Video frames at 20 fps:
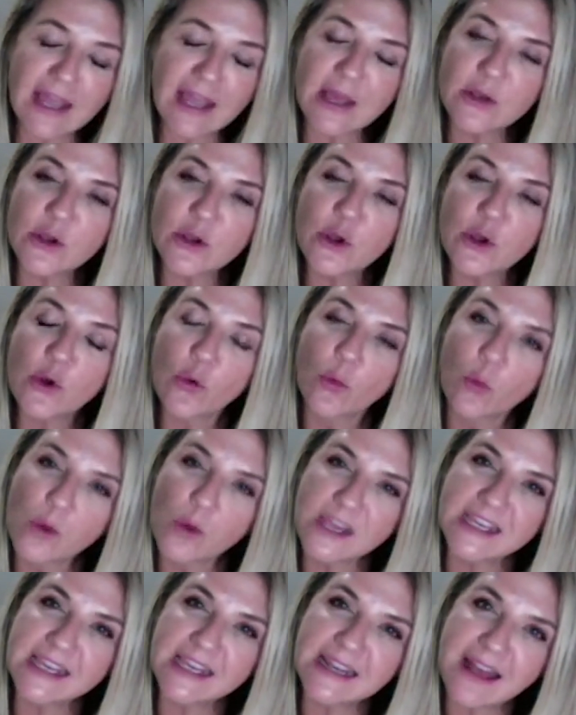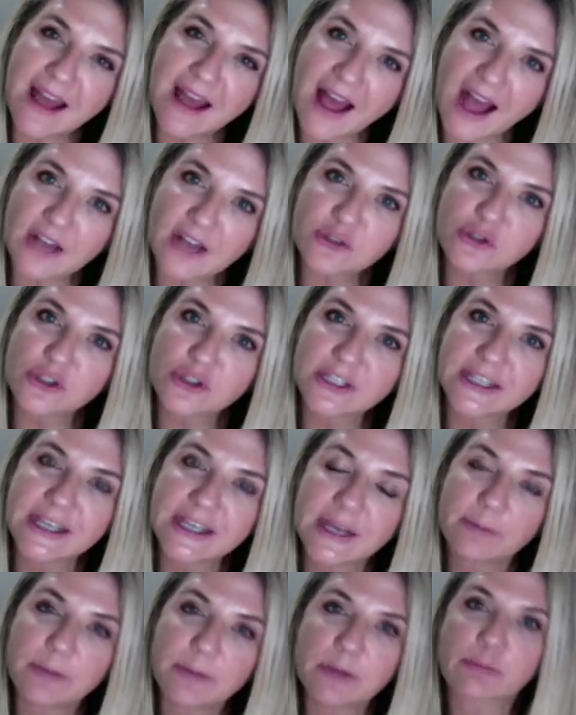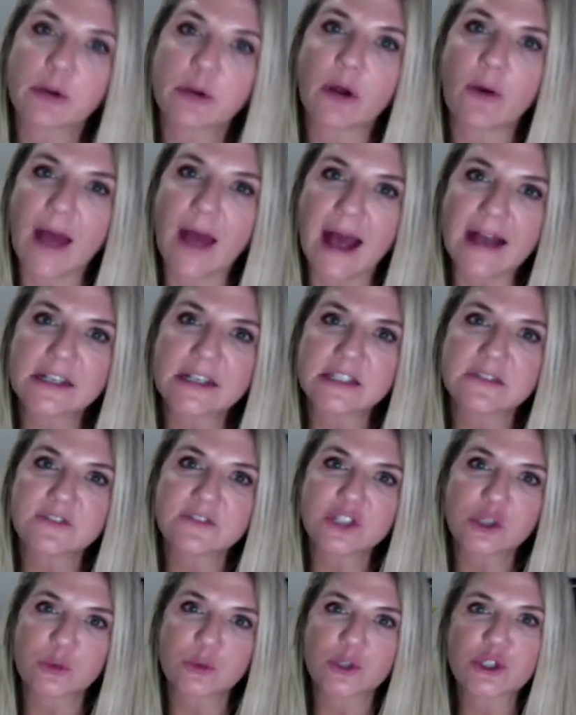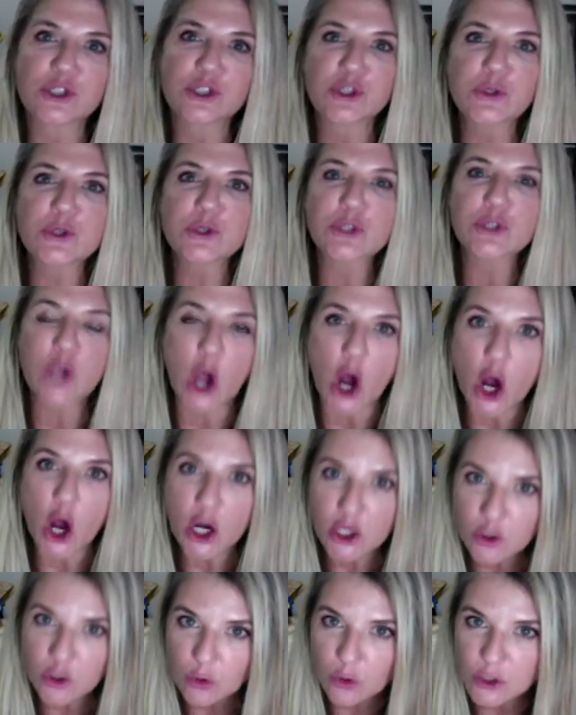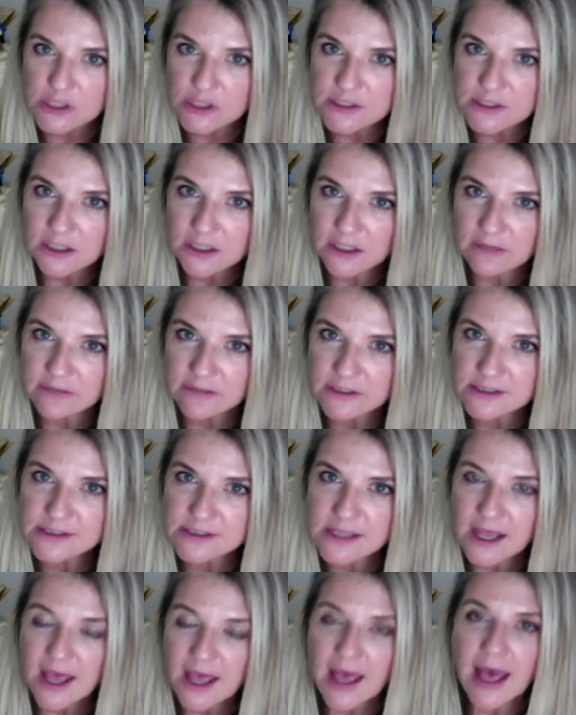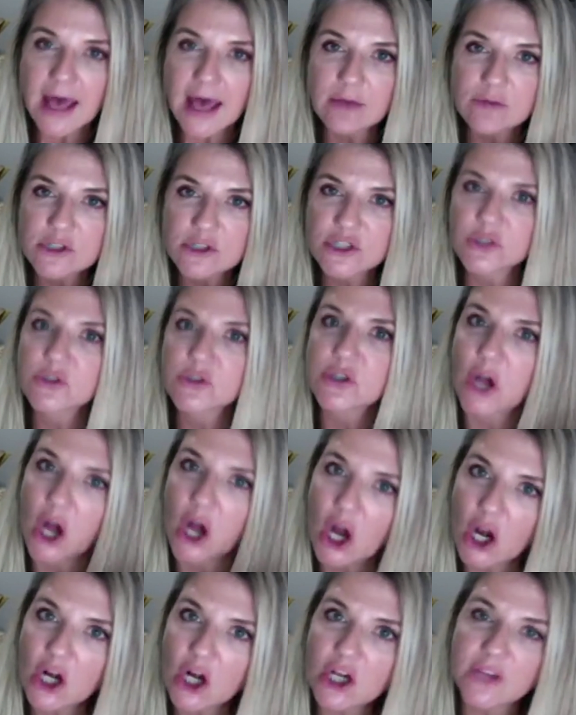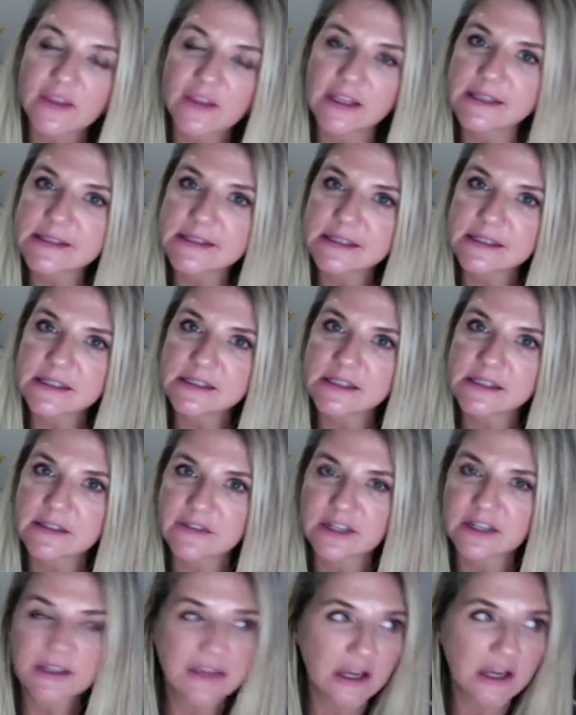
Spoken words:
And we can actually be proactive to reduce our cortisol levels and reduce the incidence of it.